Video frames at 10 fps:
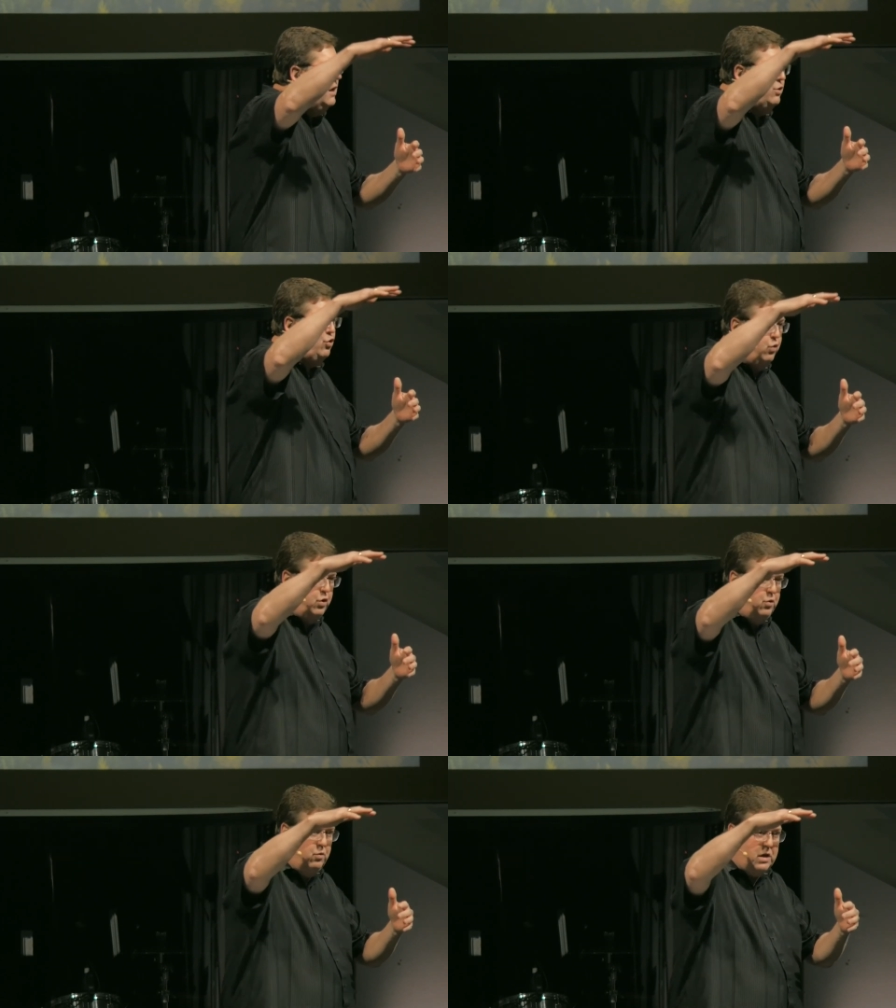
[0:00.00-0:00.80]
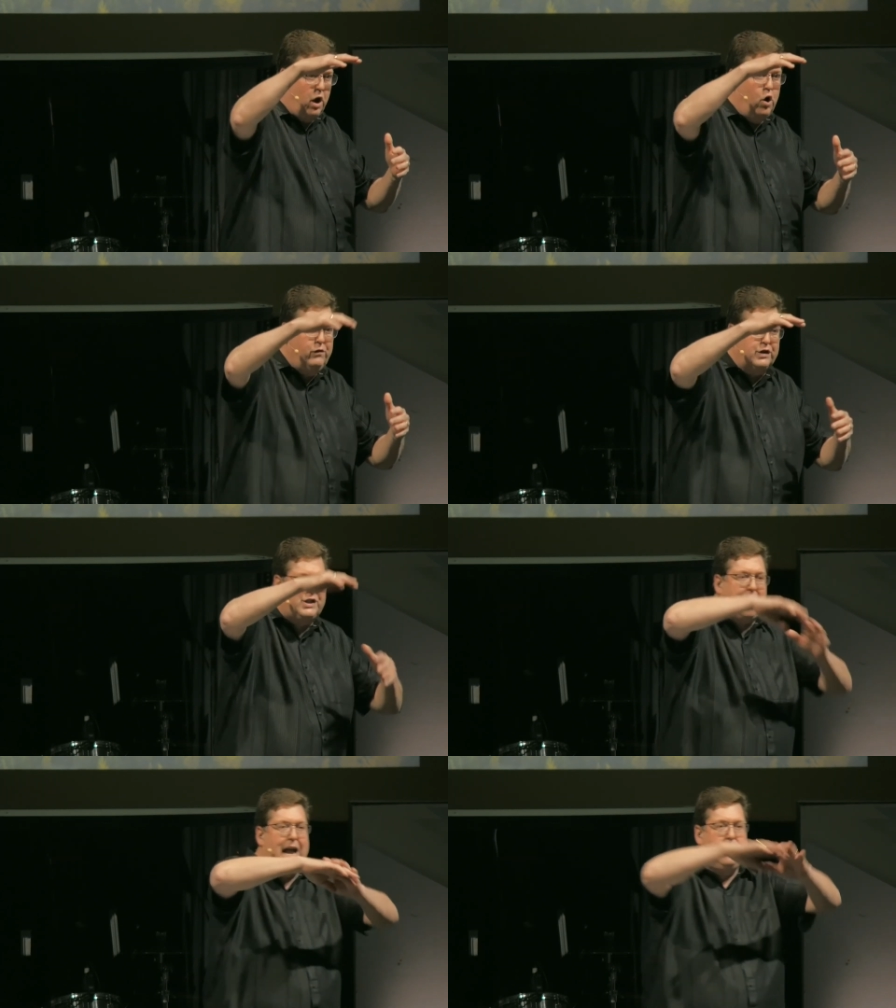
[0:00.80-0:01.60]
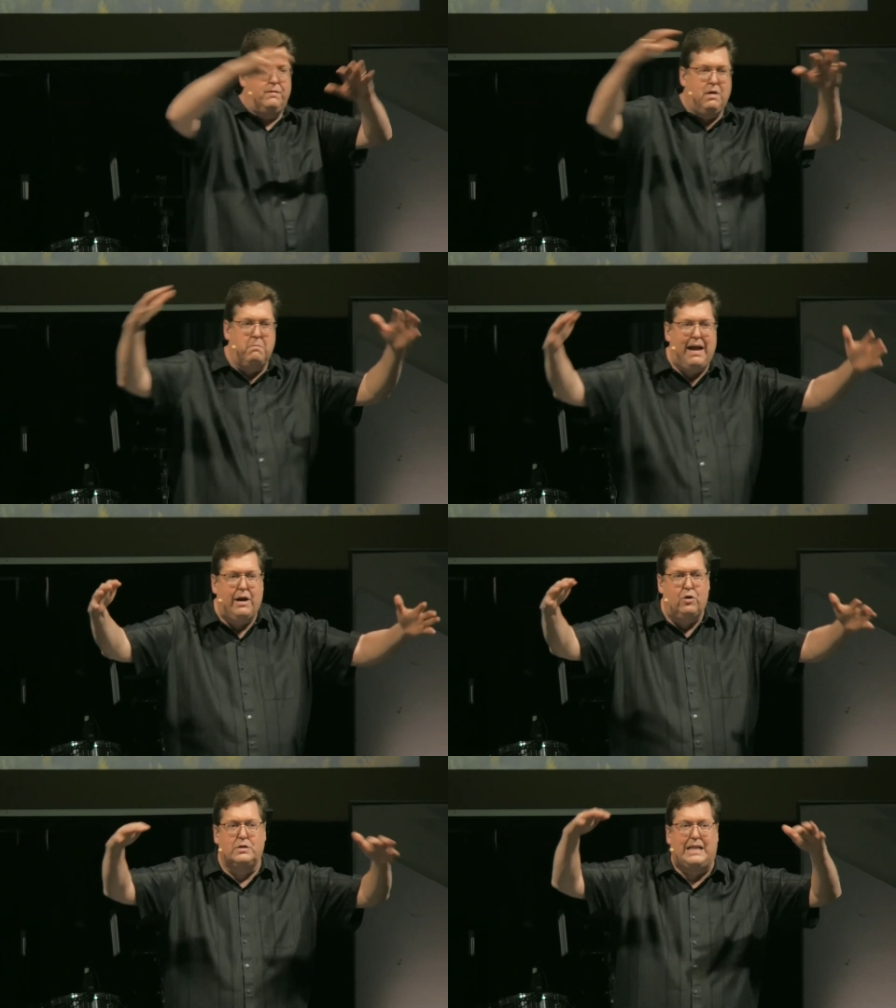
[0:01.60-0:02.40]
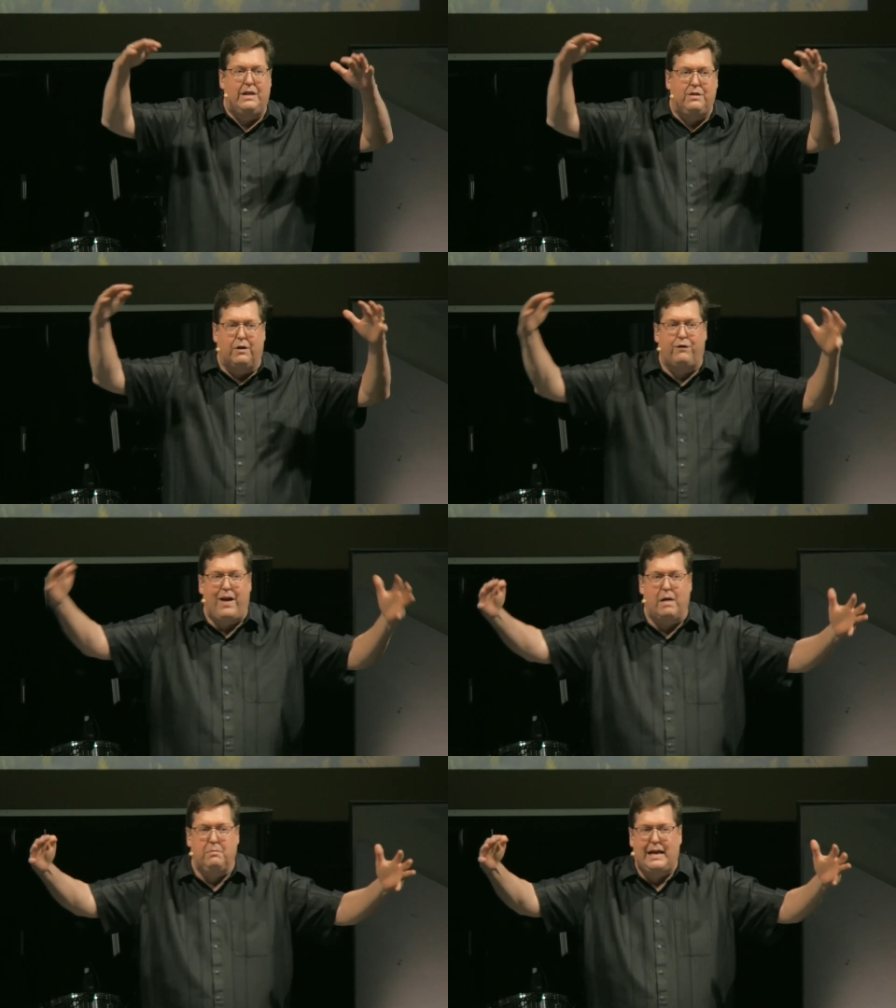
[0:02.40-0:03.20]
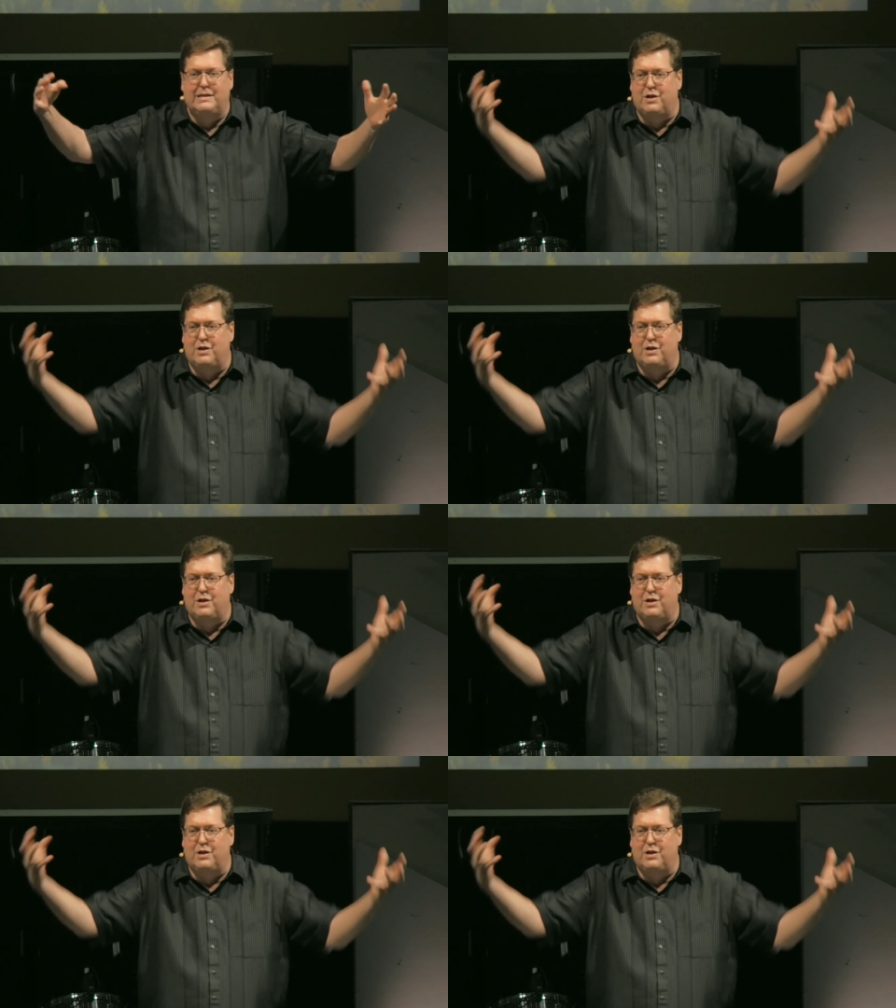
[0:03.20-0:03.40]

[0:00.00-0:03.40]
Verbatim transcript: through the oversight of the males and their family.